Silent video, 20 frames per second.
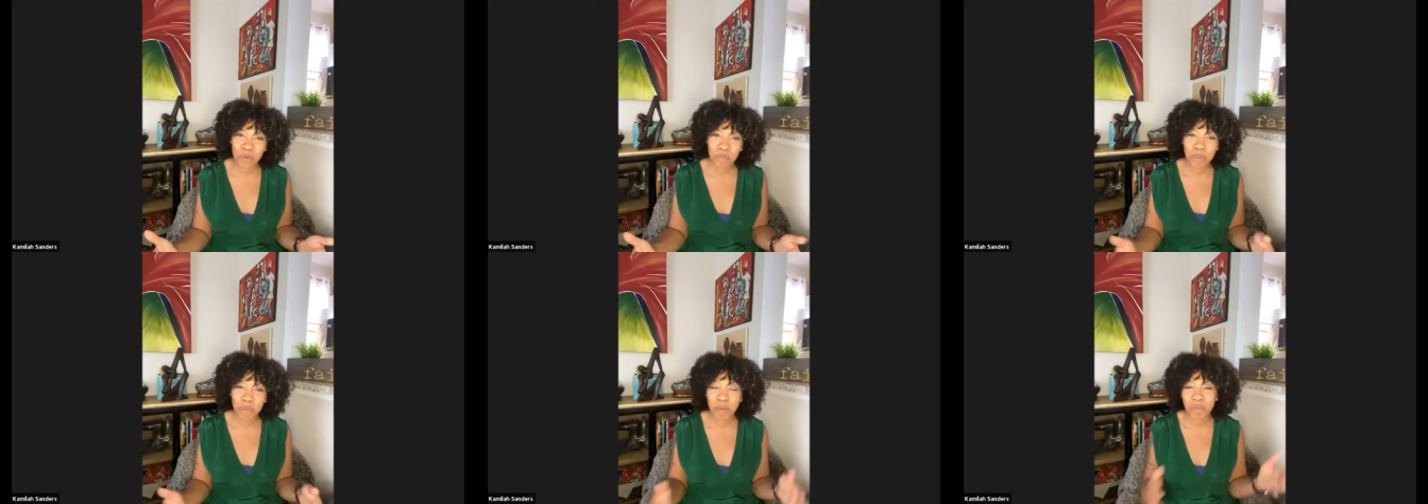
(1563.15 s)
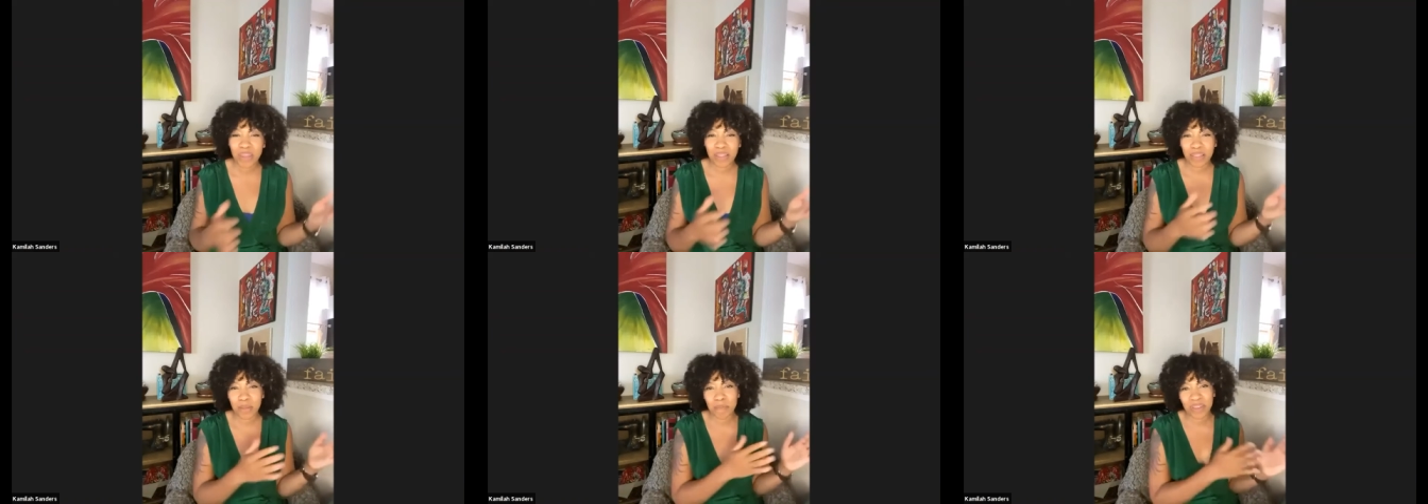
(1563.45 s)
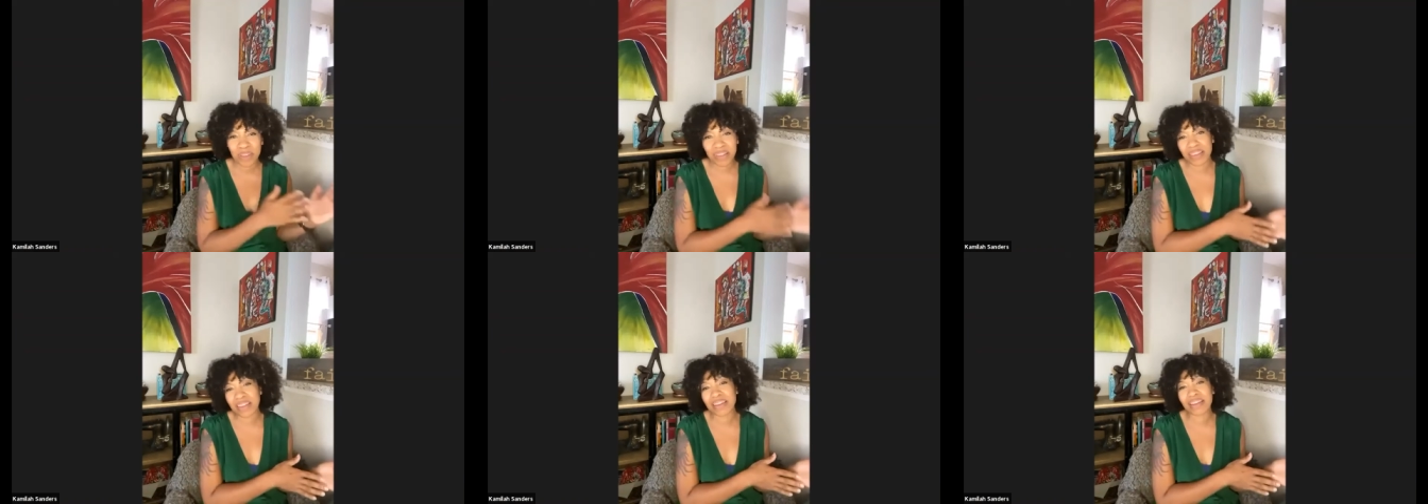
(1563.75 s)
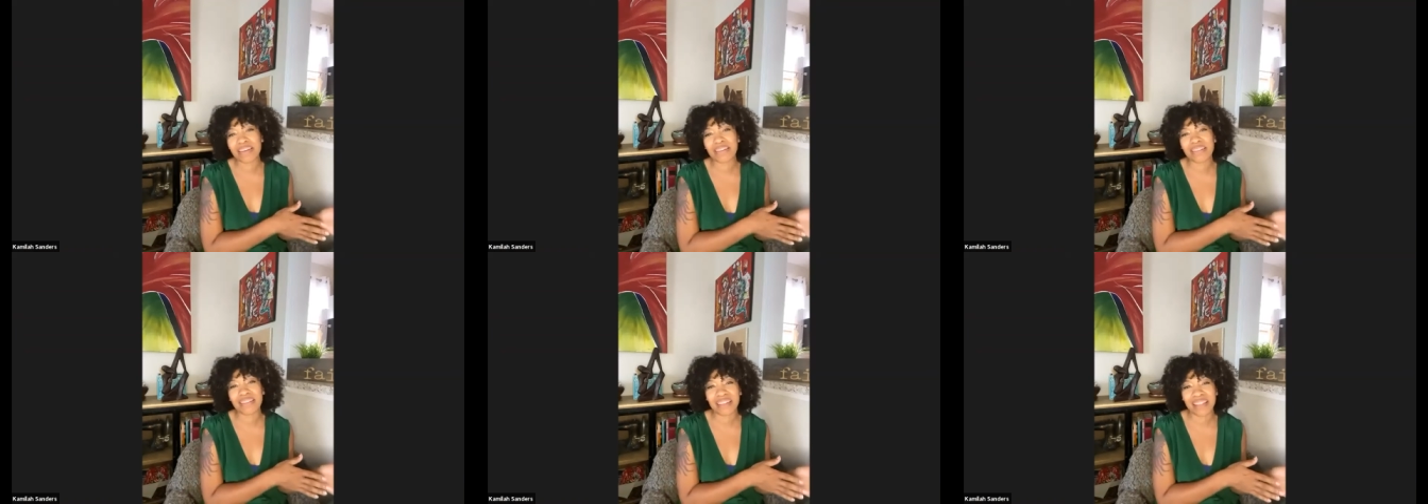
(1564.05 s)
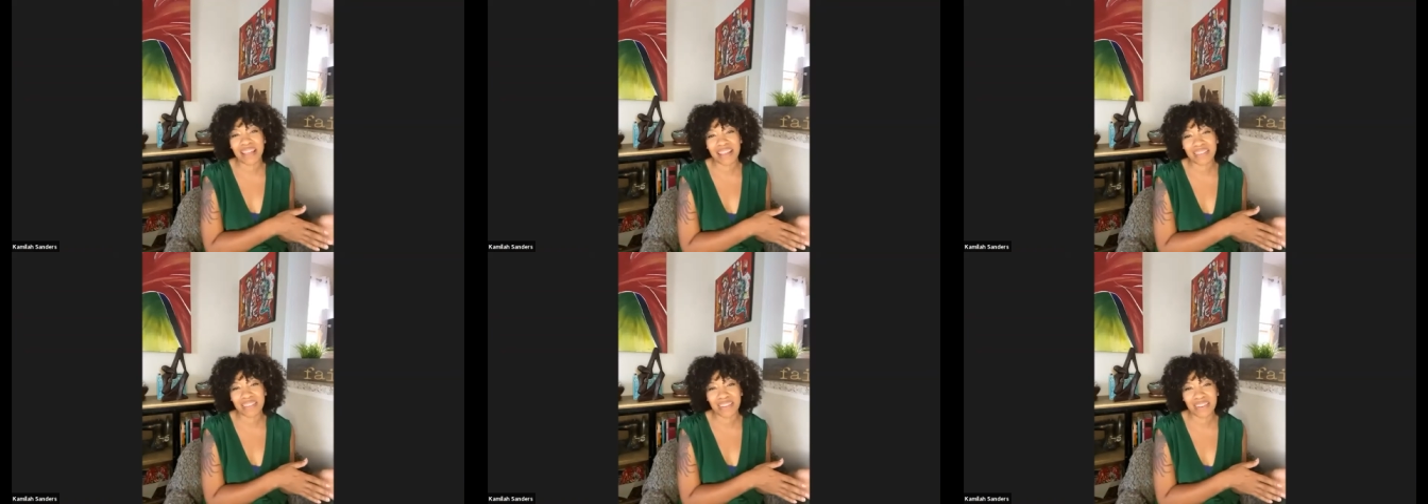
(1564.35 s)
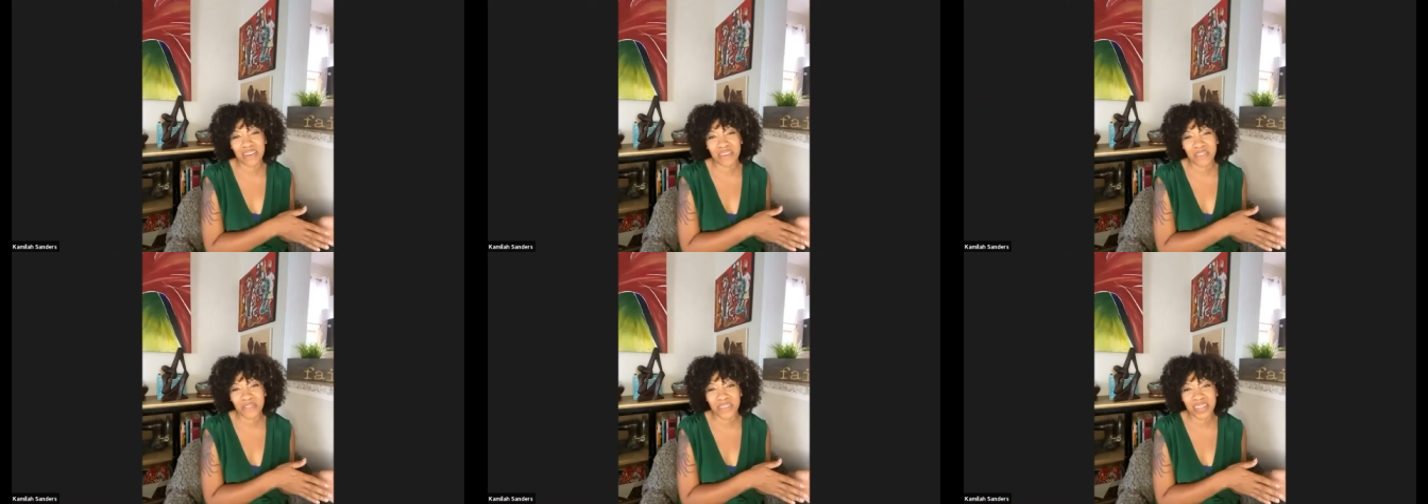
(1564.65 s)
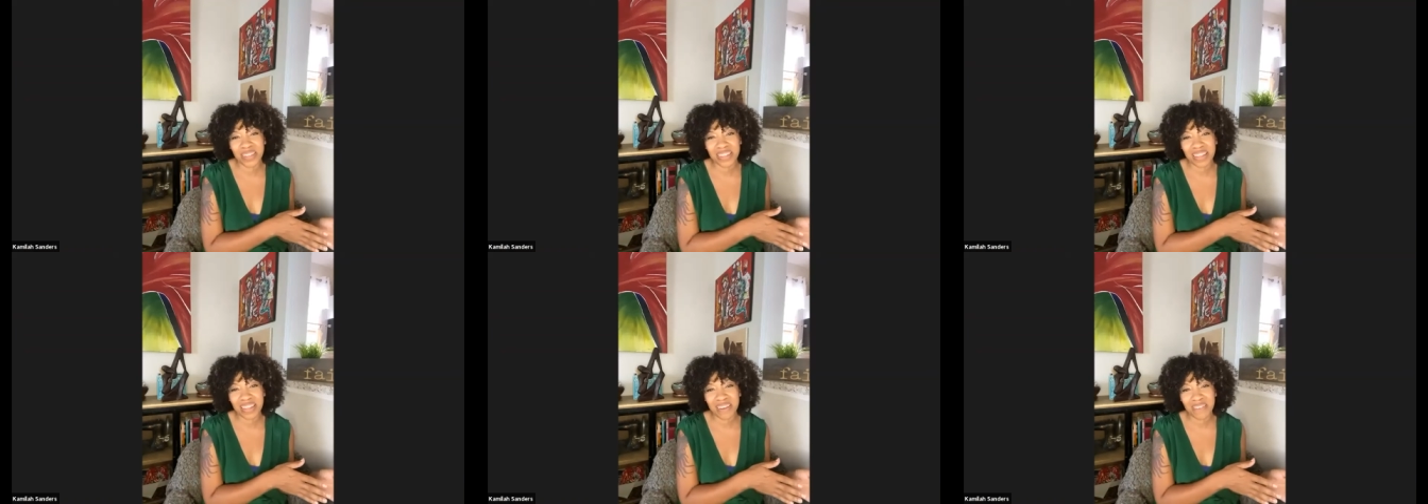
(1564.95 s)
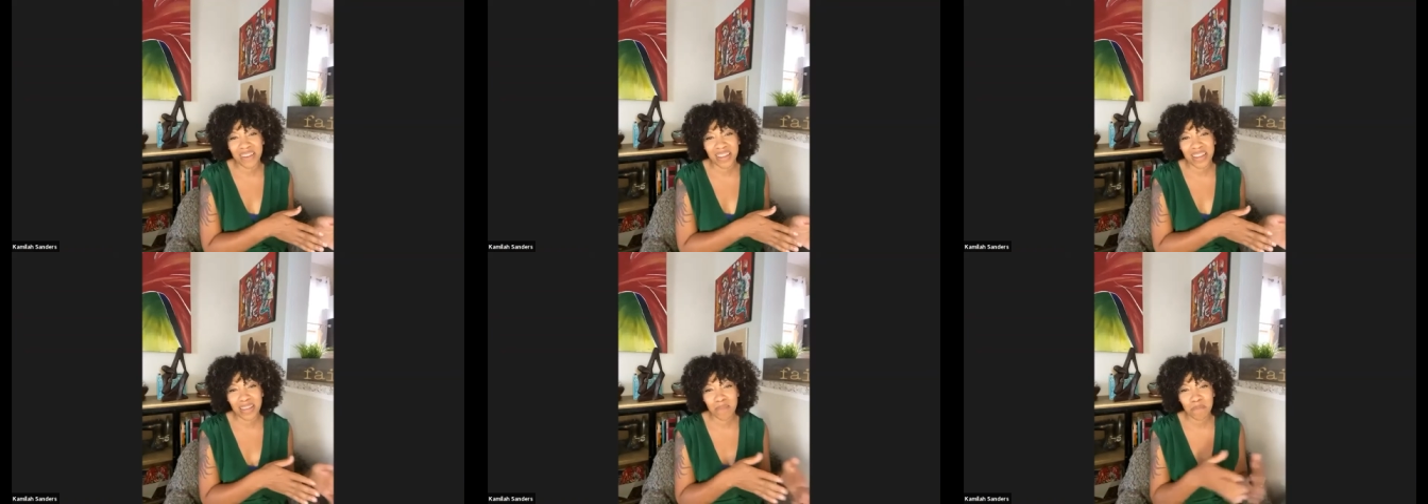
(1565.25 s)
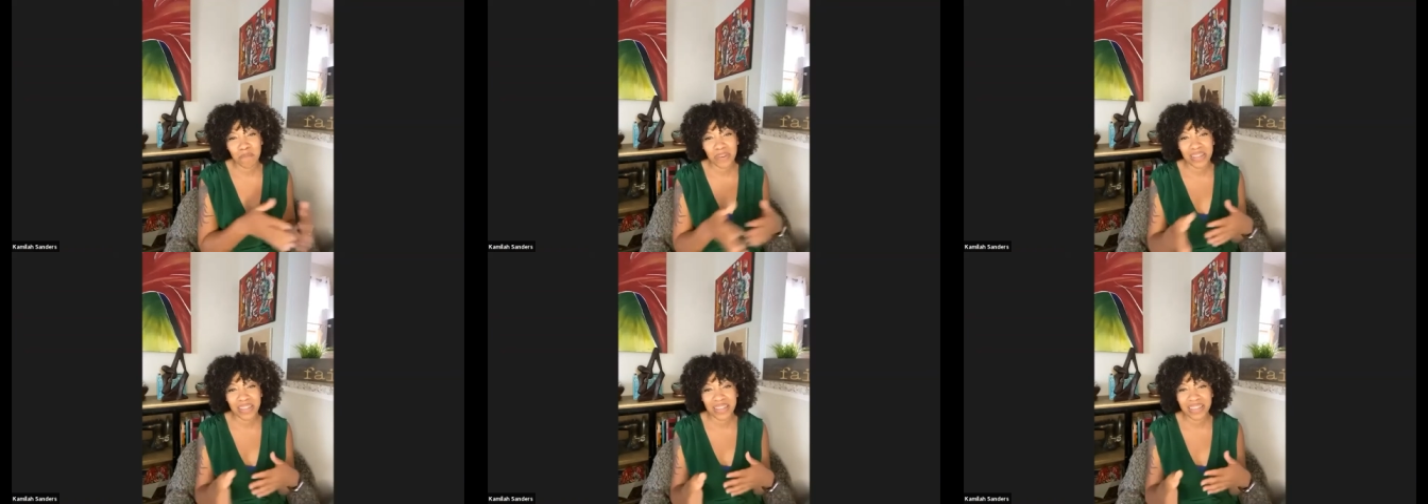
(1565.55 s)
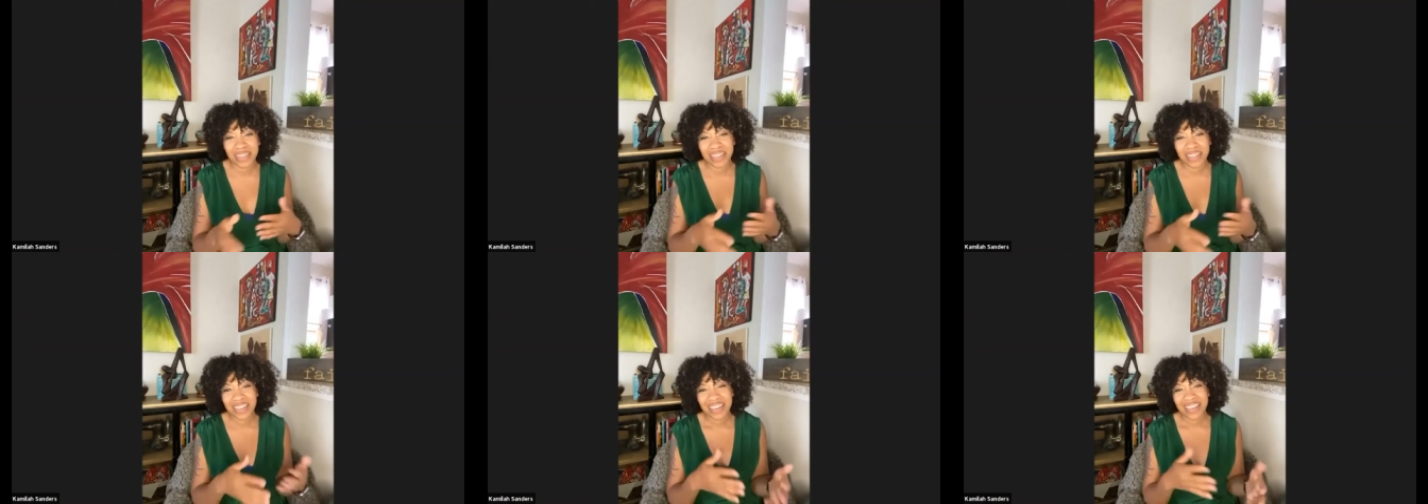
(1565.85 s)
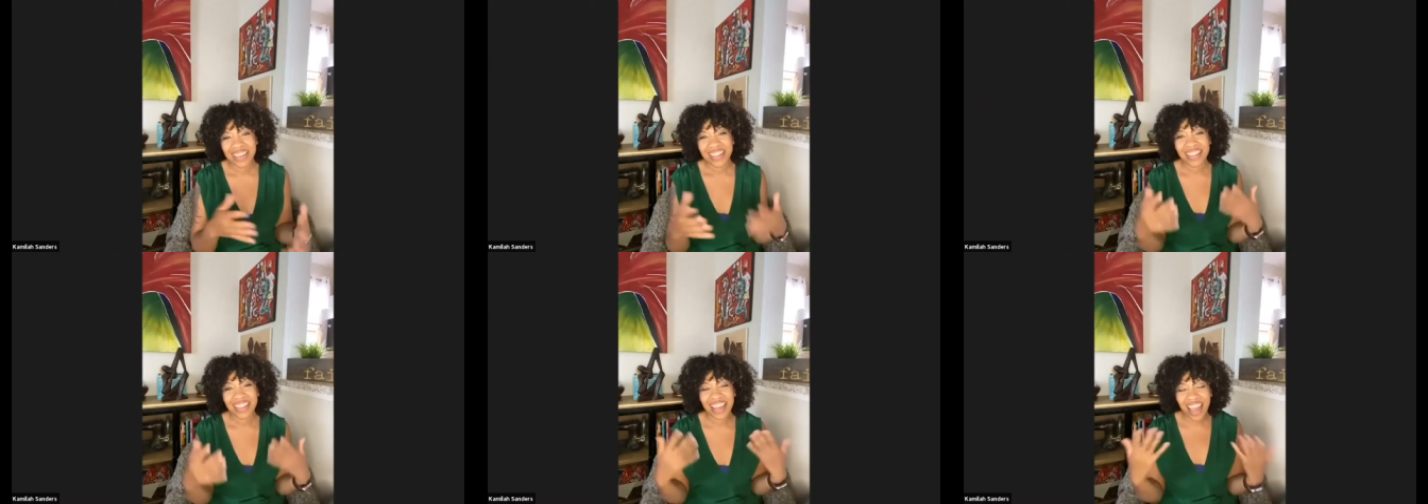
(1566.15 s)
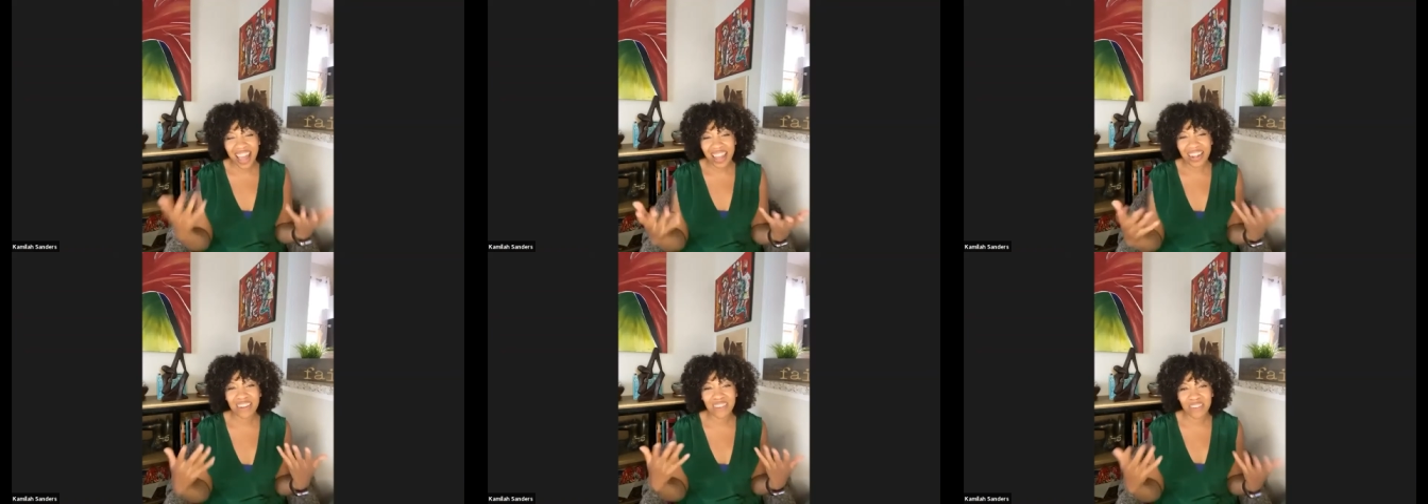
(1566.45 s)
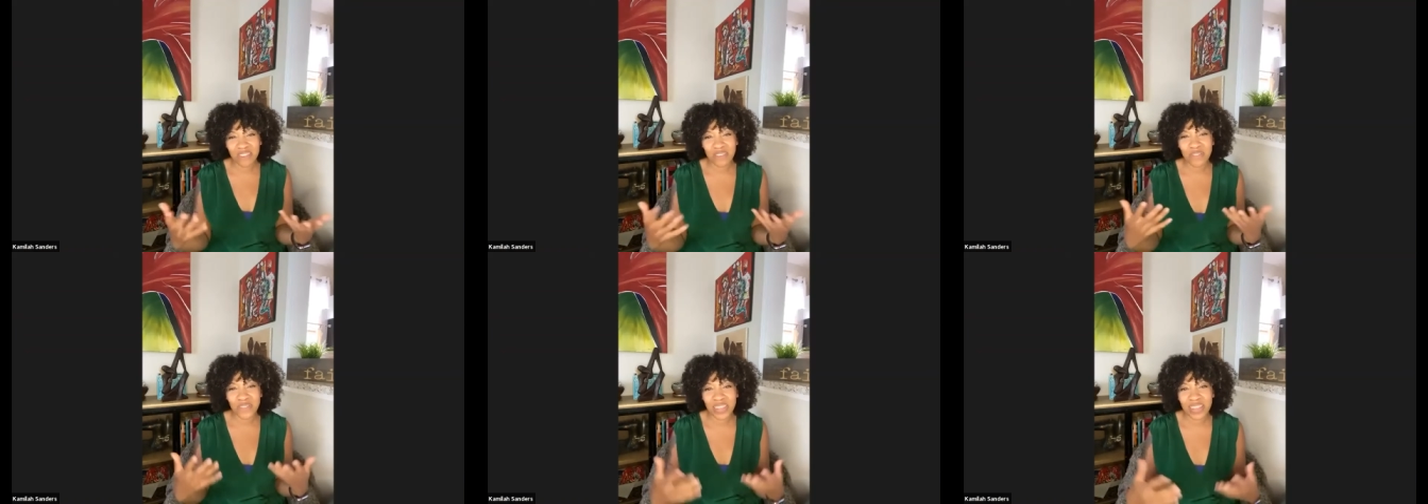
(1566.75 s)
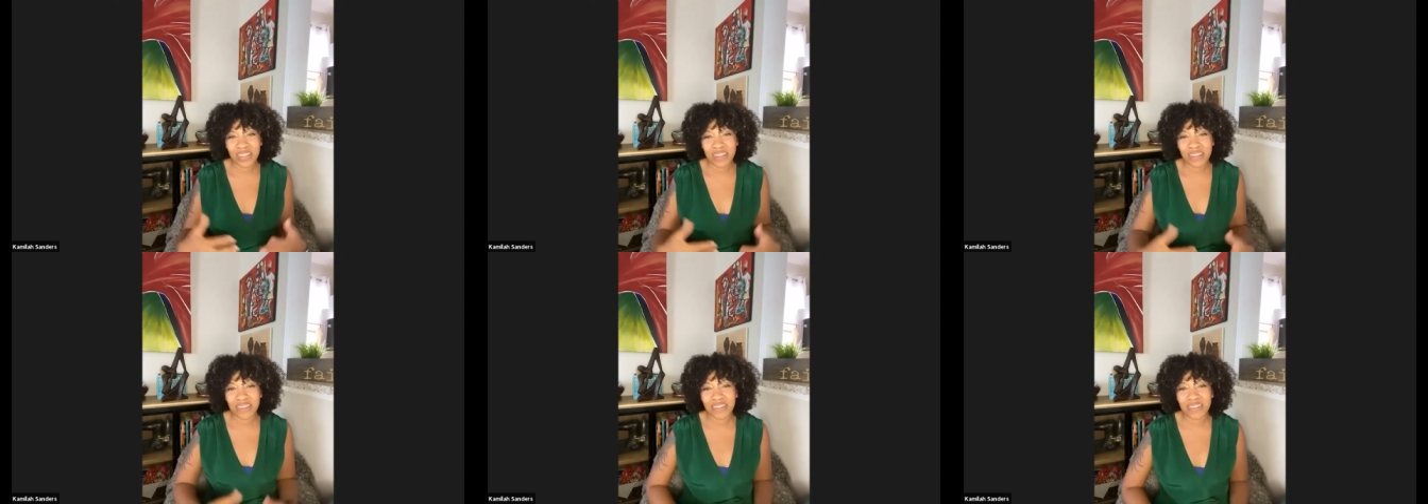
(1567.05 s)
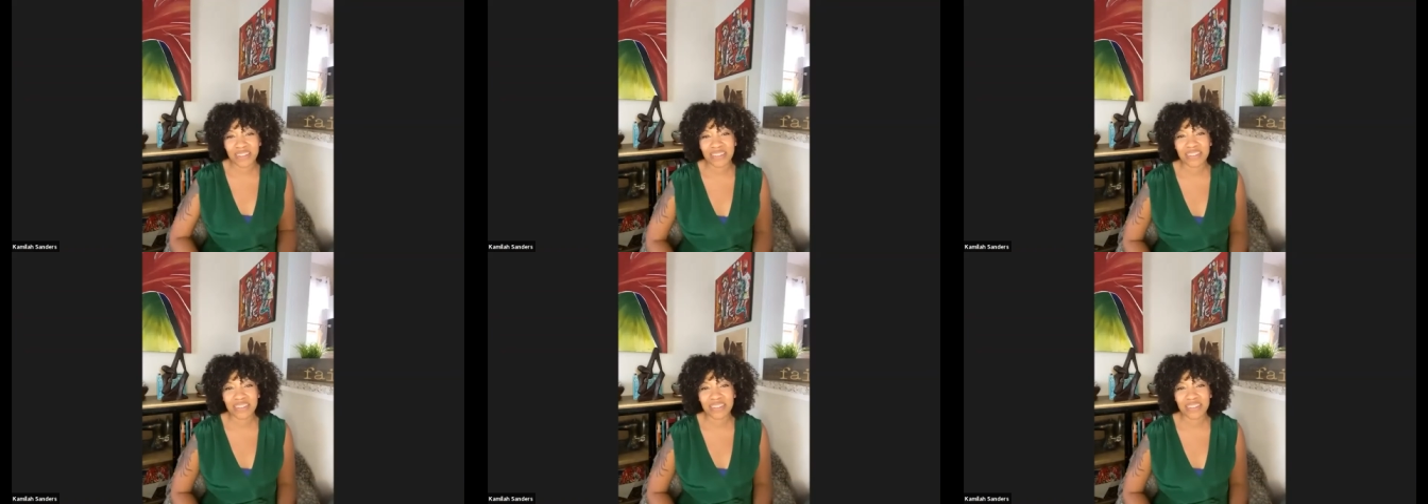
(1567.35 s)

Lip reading: Maybe at the beginning of the class you don't feel that way, but like how did you feel